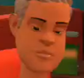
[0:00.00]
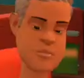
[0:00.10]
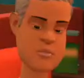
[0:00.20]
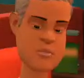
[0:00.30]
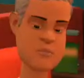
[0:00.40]

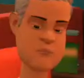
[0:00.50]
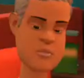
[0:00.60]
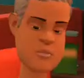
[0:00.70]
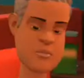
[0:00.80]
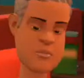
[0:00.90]
will have
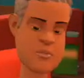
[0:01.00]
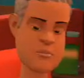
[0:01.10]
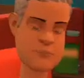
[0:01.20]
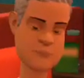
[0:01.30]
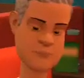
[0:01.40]
my
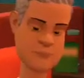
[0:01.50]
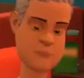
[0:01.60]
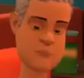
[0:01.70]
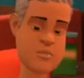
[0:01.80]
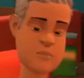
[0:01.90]
usual.
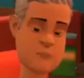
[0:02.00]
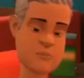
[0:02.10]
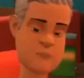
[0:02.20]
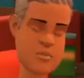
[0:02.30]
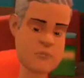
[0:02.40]
A bowel
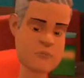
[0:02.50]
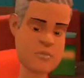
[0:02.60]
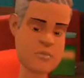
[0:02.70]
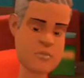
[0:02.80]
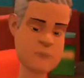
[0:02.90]
prep and
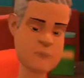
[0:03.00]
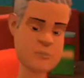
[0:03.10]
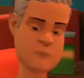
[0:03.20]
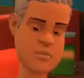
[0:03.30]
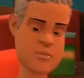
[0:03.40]
barium
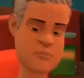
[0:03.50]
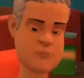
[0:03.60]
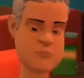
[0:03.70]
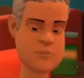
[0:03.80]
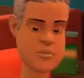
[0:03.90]
bomber,
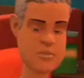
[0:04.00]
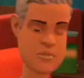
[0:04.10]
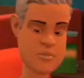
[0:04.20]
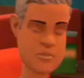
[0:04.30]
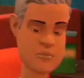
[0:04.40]

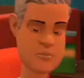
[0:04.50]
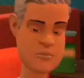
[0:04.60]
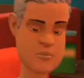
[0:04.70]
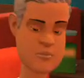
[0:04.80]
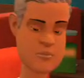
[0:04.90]
shaken not stirred,